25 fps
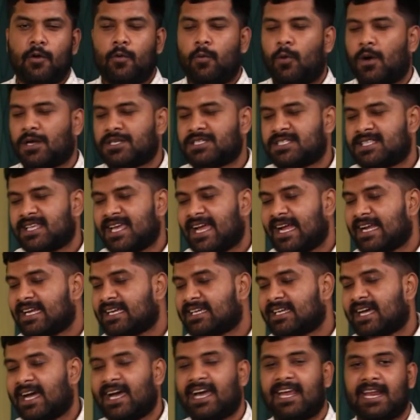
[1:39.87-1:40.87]
Watch the
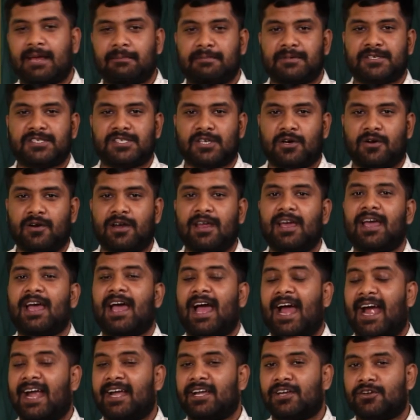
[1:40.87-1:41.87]
entire episode
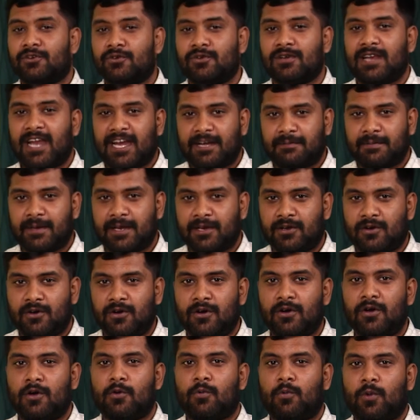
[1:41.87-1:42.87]
and do let me
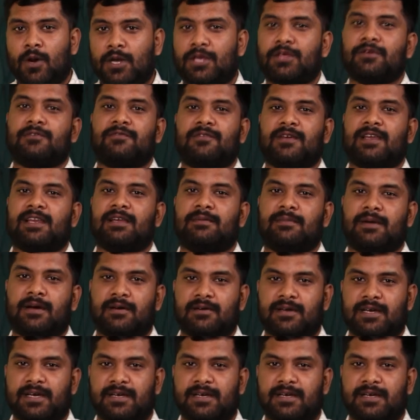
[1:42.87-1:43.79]
know what you feel about